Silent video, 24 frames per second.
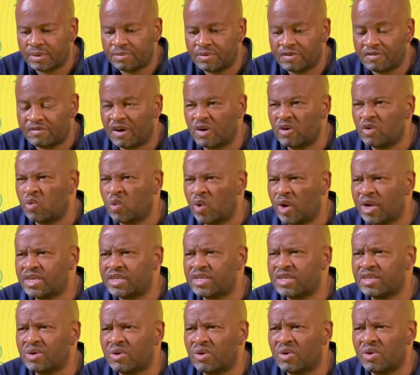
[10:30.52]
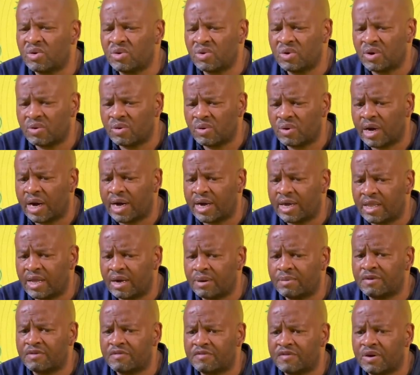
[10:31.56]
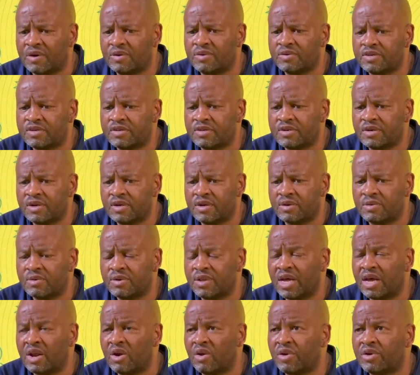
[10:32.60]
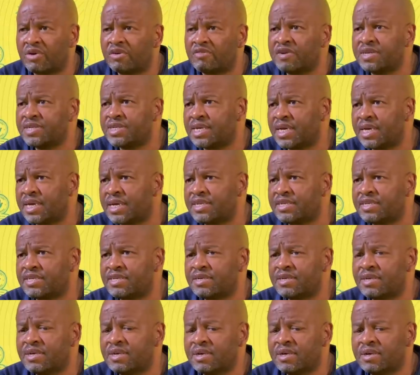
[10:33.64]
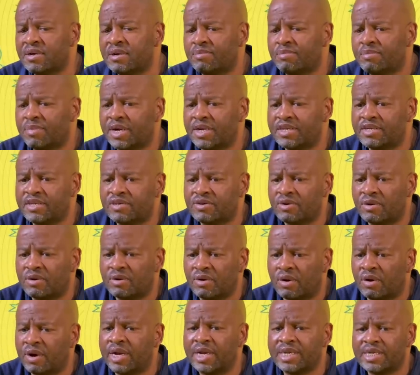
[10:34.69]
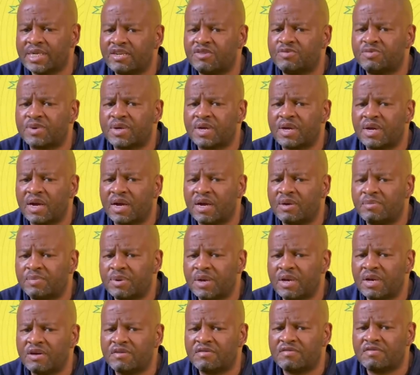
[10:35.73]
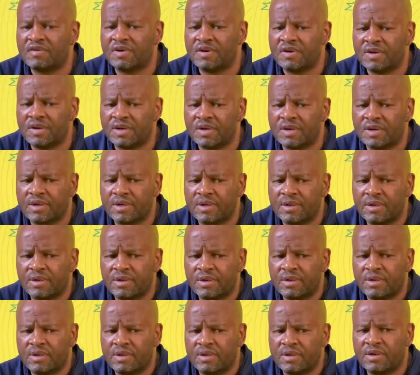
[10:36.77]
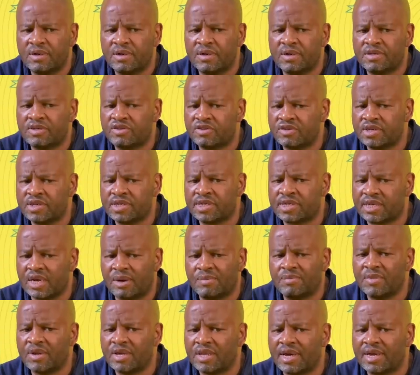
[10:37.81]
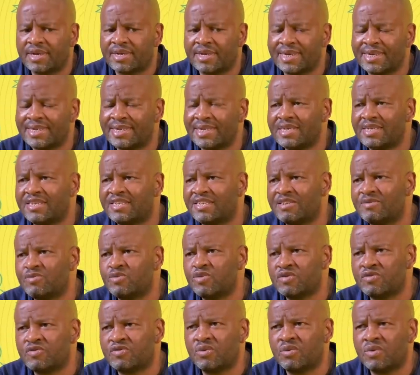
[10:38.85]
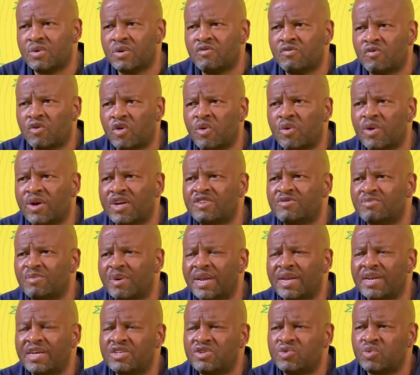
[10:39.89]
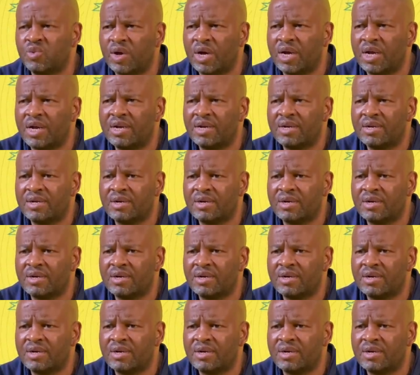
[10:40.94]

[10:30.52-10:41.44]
found wanting, or you'll either be found with a lot of anxiety. But honestly speaking, I believe it's something that as a team we've always managed well,